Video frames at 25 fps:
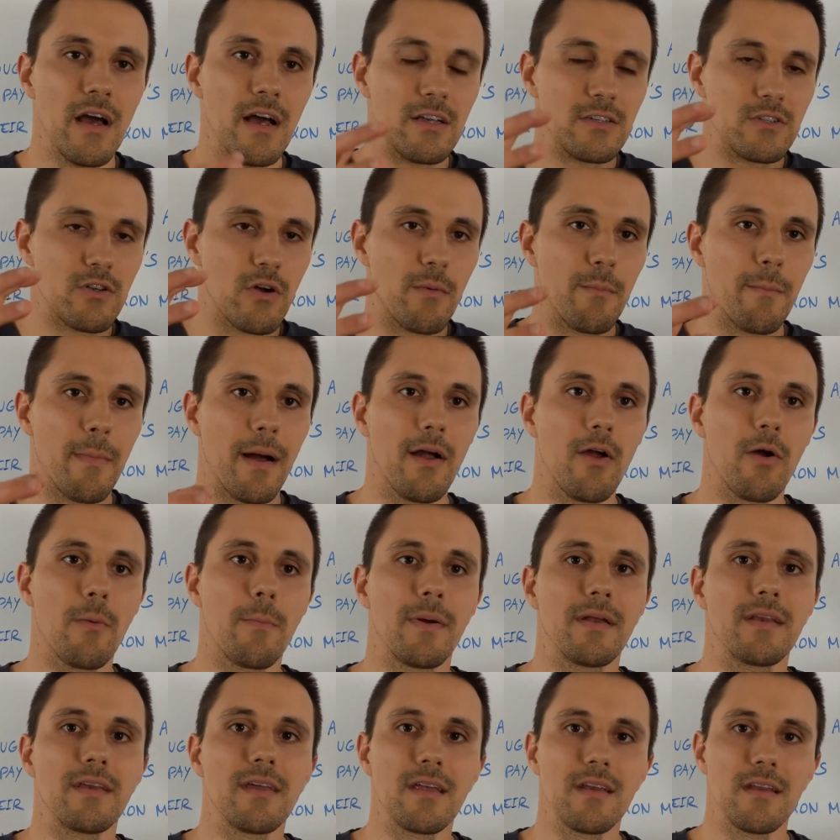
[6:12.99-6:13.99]
So in my
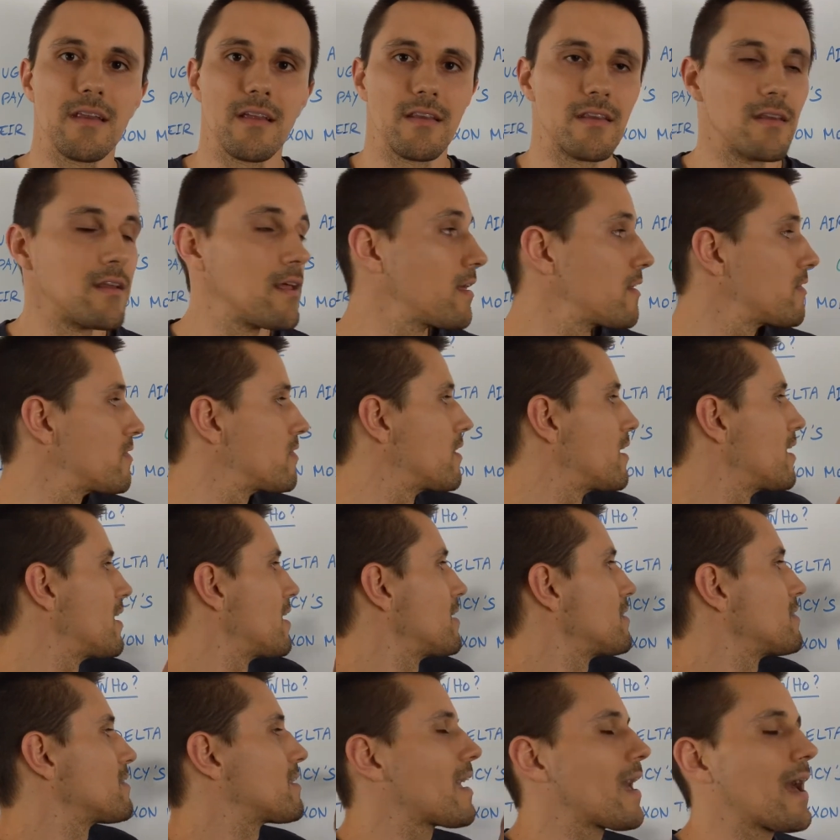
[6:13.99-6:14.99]
opinion, in
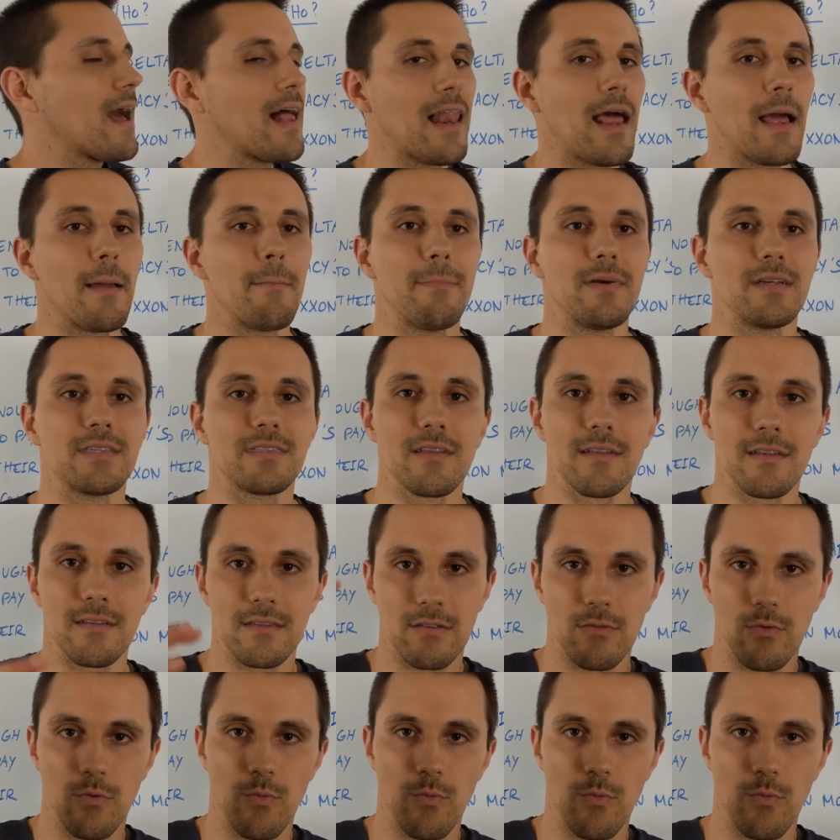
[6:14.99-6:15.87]
the airline business,